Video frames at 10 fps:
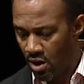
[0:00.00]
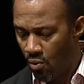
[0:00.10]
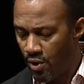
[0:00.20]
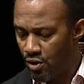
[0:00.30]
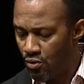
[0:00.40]

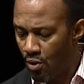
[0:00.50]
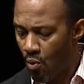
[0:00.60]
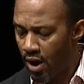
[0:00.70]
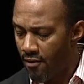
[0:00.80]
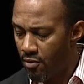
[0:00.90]
We knew that
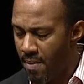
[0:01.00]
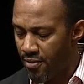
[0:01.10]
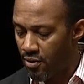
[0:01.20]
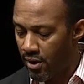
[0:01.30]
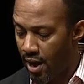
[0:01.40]
whatever
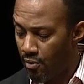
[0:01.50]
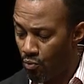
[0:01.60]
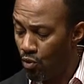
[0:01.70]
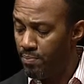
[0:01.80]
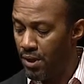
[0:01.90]
method that
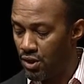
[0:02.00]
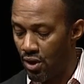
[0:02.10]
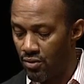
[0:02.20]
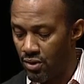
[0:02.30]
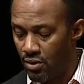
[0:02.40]
would be
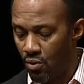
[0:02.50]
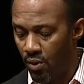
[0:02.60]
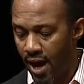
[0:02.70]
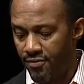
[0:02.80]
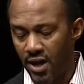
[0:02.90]
chosen
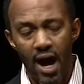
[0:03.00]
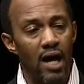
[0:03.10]
would have to,